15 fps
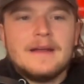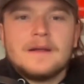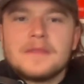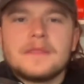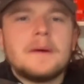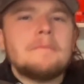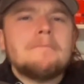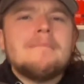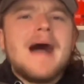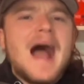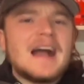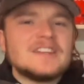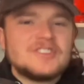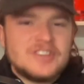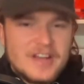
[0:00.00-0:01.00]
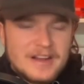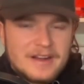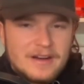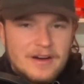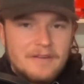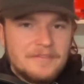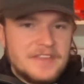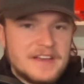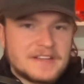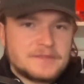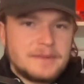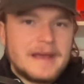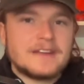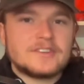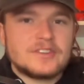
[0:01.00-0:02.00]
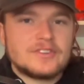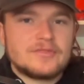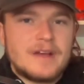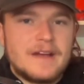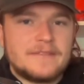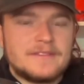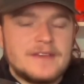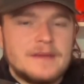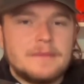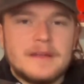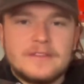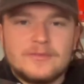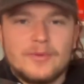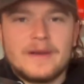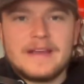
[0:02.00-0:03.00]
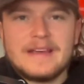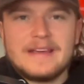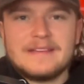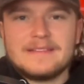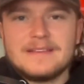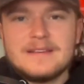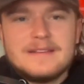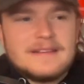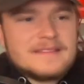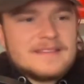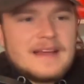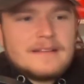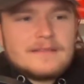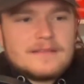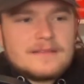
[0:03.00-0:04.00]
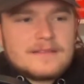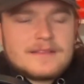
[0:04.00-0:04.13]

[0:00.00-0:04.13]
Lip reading: the magic of the expansion draft team in 2018 is that